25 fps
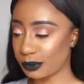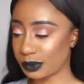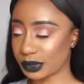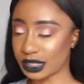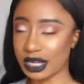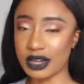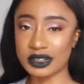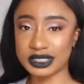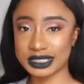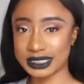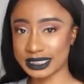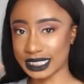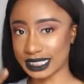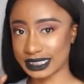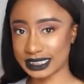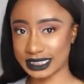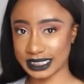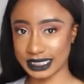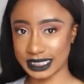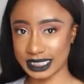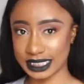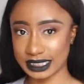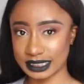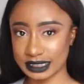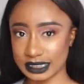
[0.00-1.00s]
without
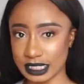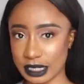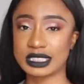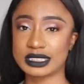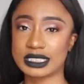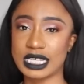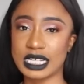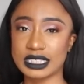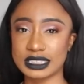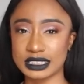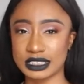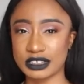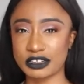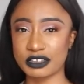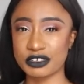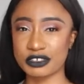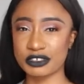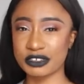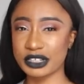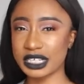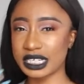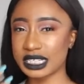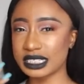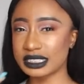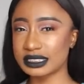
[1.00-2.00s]
setting it, it starts to
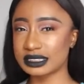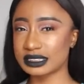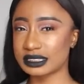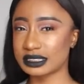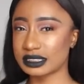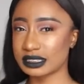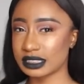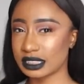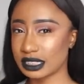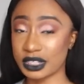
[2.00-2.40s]
crease.